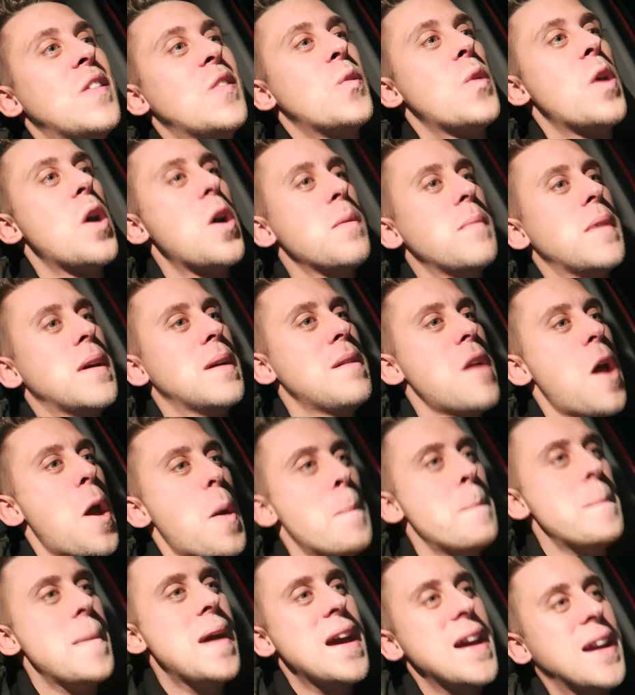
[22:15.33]

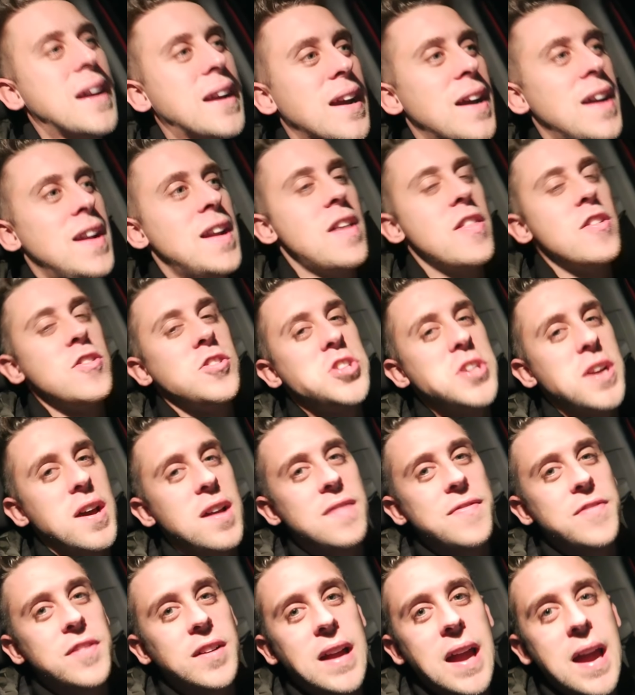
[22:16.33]
Roman, make another
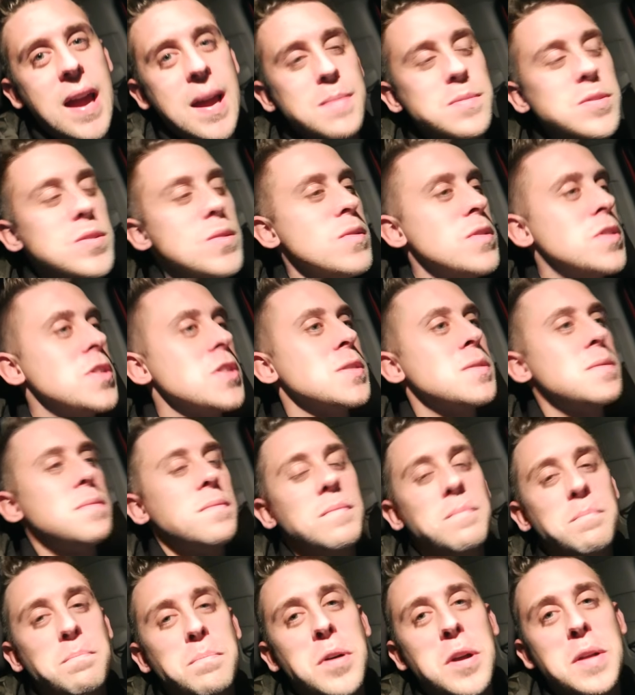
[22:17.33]
channel for games, or just
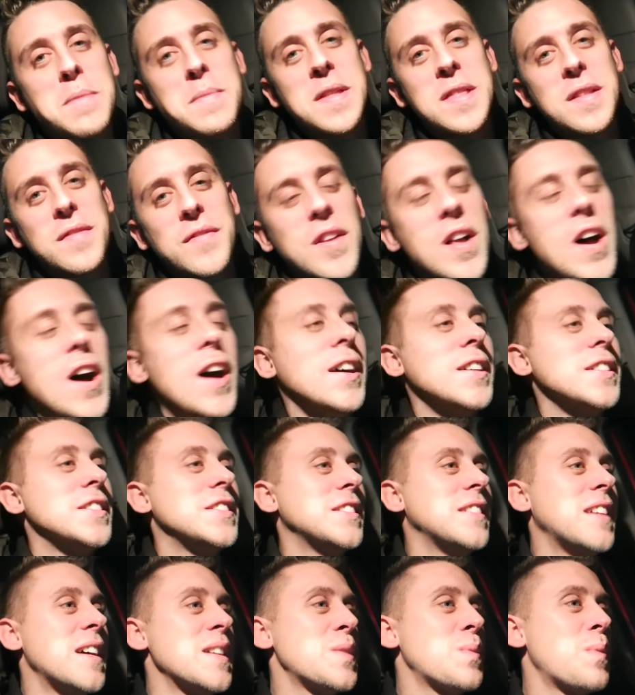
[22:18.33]
put them in the
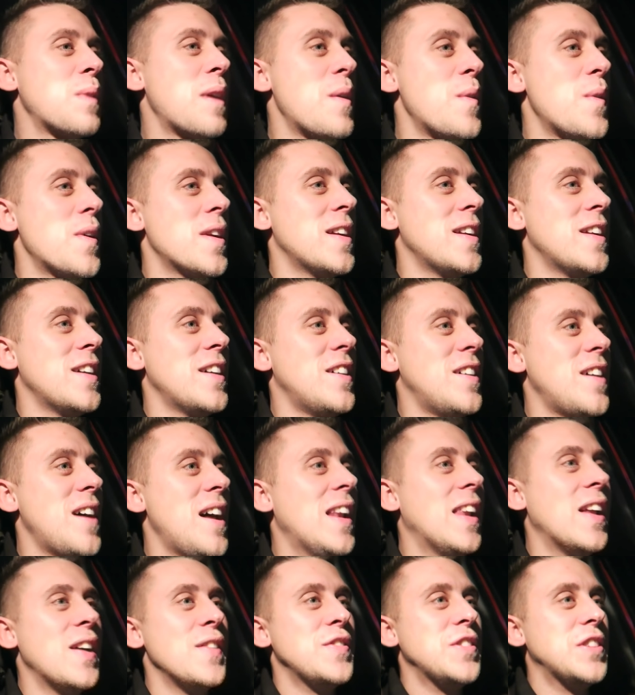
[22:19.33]
vlogs. That's what I want to know.
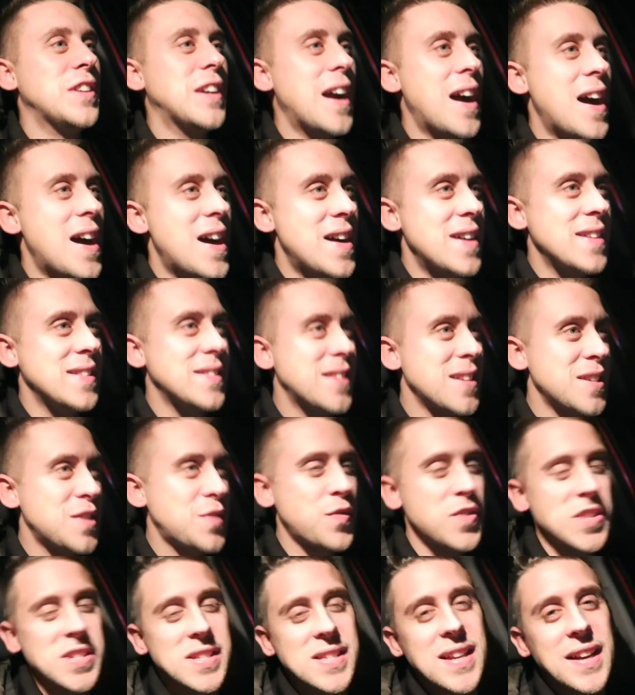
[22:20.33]
I love you guys. Thanks
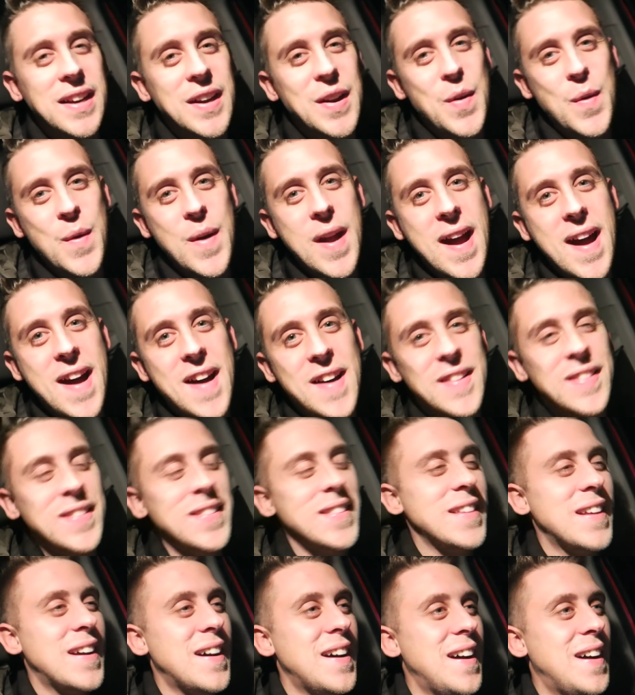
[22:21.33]
for sticking
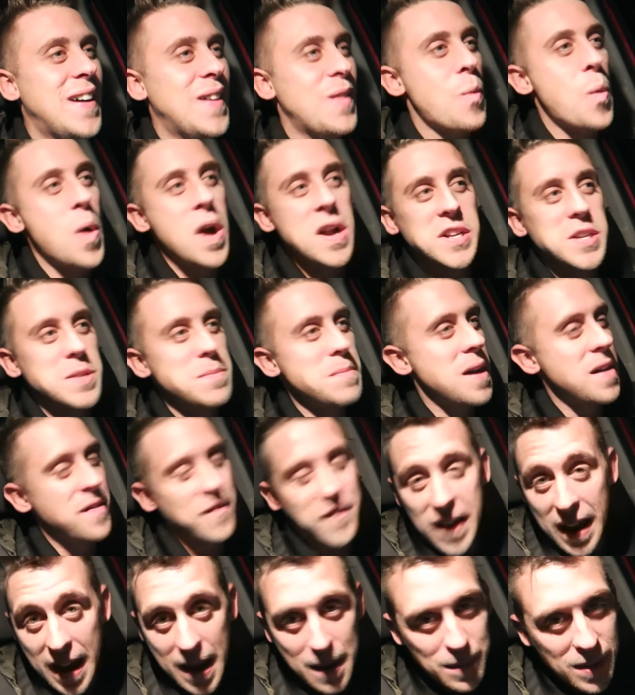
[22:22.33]
around, uh, watching my
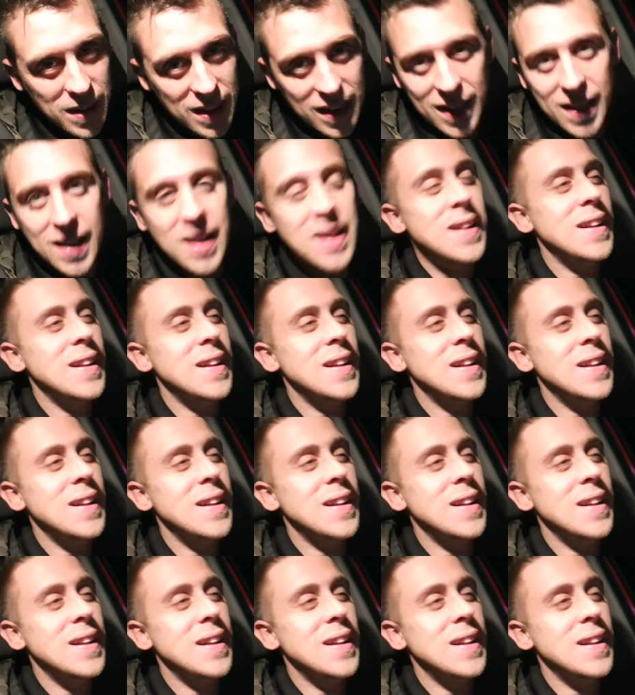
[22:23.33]
family.